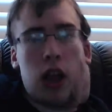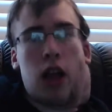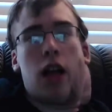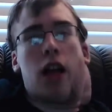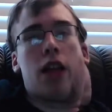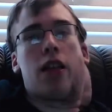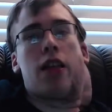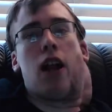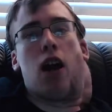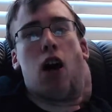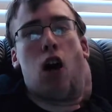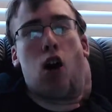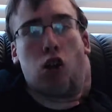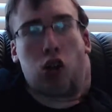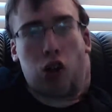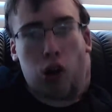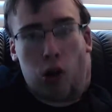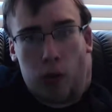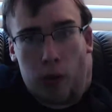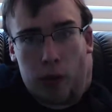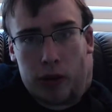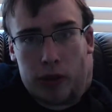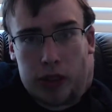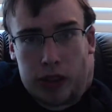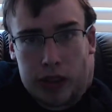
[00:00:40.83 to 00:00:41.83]
Now I'll
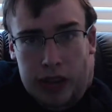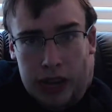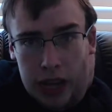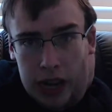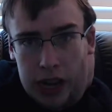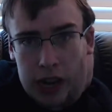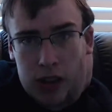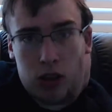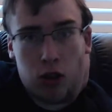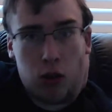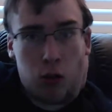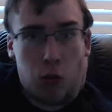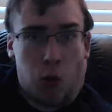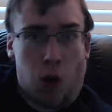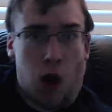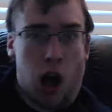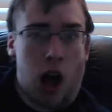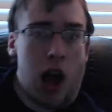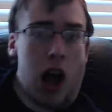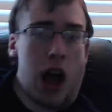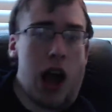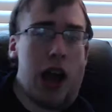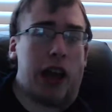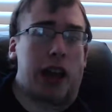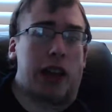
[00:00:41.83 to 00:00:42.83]
go and get into
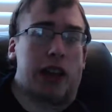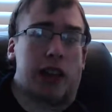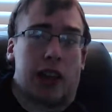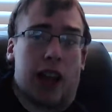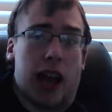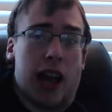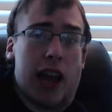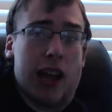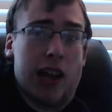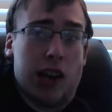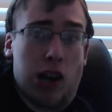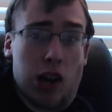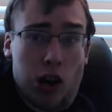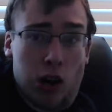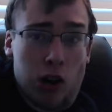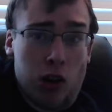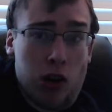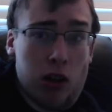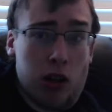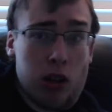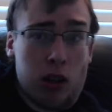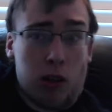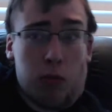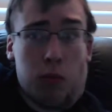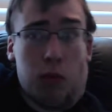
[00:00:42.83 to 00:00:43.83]
why
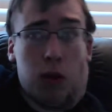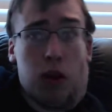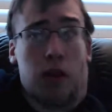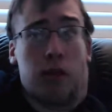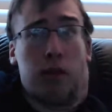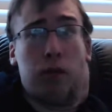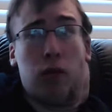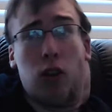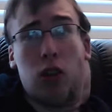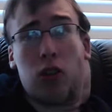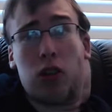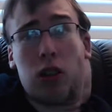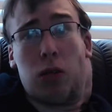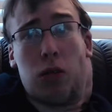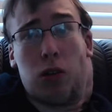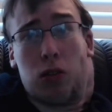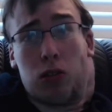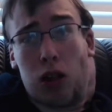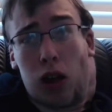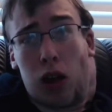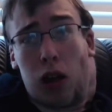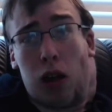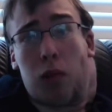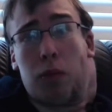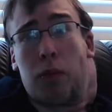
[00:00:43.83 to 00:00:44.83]
later, but first I want
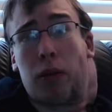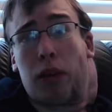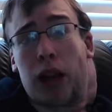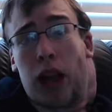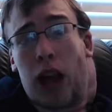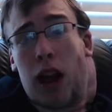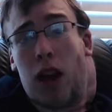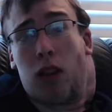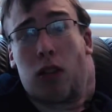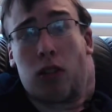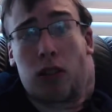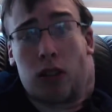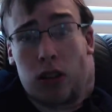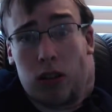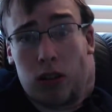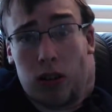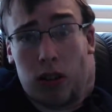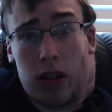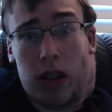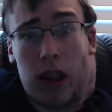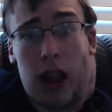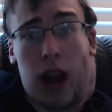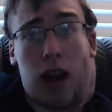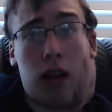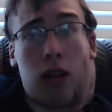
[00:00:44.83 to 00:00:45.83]
to talk about the character.
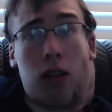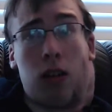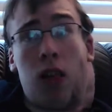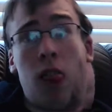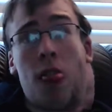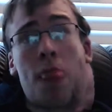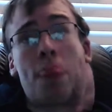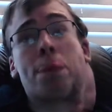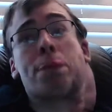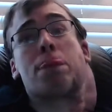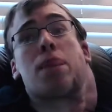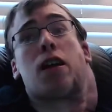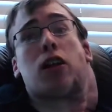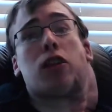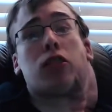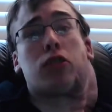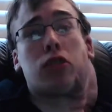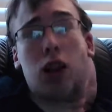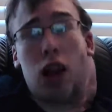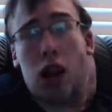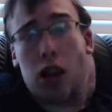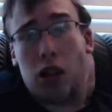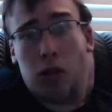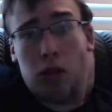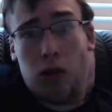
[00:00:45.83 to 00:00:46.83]
Now,
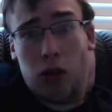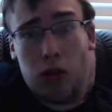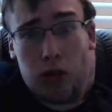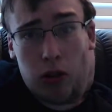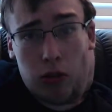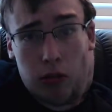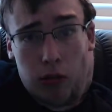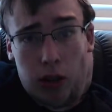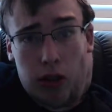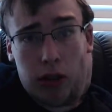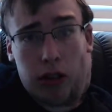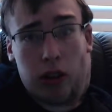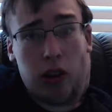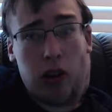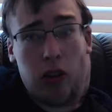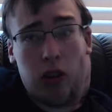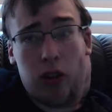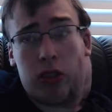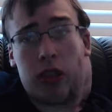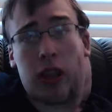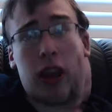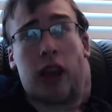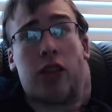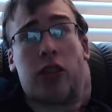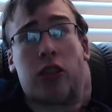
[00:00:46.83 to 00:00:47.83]
Sakura's original
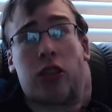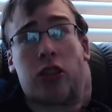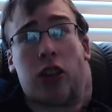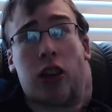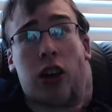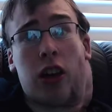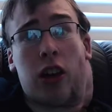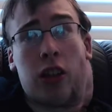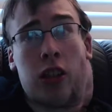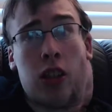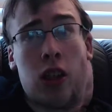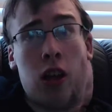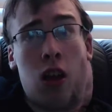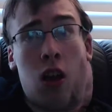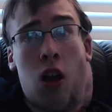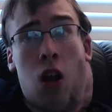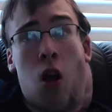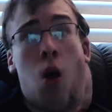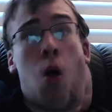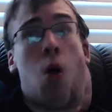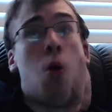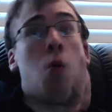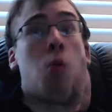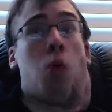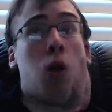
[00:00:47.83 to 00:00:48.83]
intention
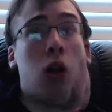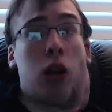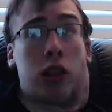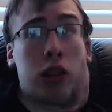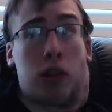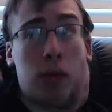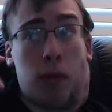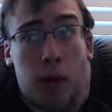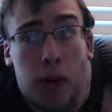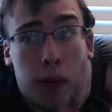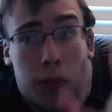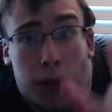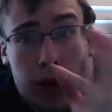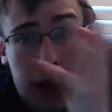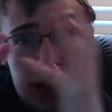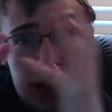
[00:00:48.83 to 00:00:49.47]
was to be the